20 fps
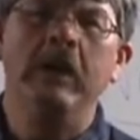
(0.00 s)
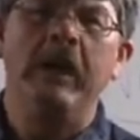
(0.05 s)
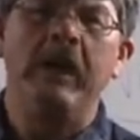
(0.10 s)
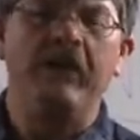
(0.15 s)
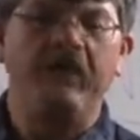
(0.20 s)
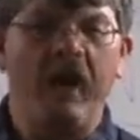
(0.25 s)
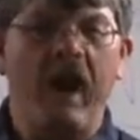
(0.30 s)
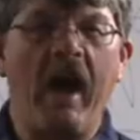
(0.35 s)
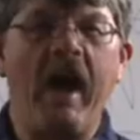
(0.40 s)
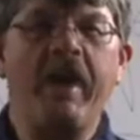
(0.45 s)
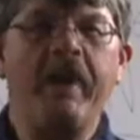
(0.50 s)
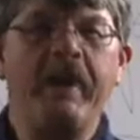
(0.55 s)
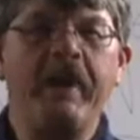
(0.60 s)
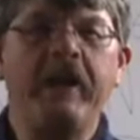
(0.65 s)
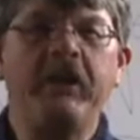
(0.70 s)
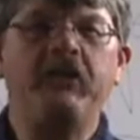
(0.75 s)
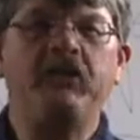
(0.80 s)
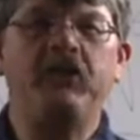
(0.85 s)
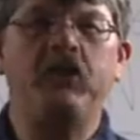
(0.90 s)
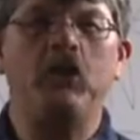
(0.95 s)
is I
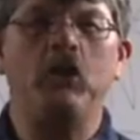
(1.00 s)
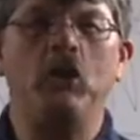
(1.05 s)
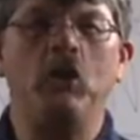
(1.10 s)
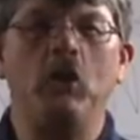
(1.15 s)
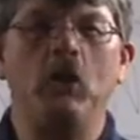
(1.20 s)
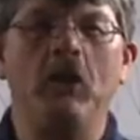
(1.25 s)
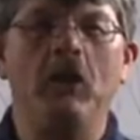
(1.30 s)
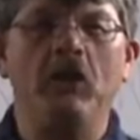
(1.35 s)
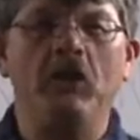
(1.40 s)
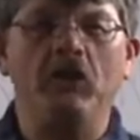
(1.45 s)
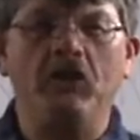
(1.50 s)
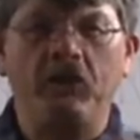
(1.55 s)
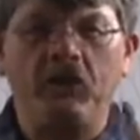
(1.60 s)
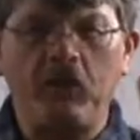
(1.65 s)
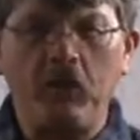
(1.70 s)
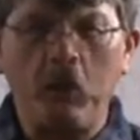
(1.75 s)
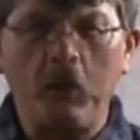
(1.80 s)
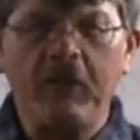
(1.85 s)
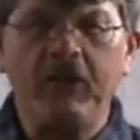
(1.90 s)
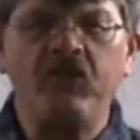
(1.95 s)
need to
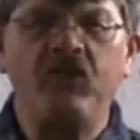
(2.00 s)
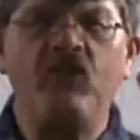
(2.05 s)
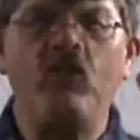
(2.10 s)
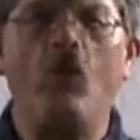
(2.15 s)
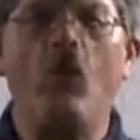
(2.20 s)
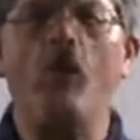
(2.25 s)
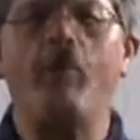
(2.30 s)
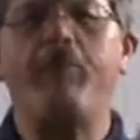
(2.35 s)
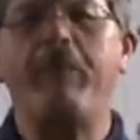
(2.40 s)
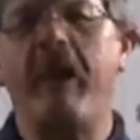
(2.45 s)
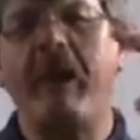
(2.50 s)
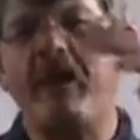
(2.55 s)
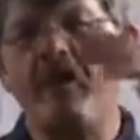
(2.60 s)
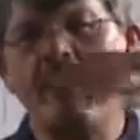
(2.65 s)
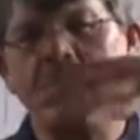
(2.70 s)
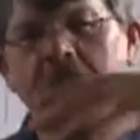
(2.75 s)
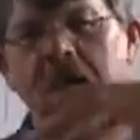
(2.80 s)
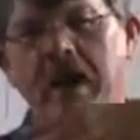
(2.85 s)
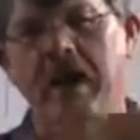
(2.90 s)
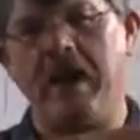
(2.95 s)
switch your
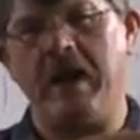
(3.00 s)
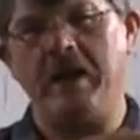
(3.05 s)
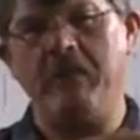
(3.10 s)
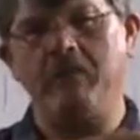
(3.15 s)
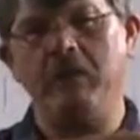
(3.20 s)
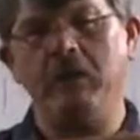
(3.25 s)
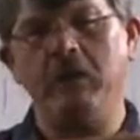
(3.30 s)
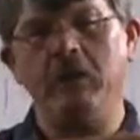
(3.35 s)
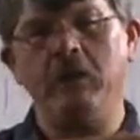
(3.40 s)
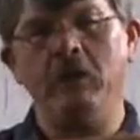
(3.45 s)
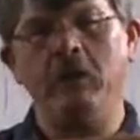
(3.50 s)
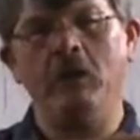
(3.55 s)
paradigm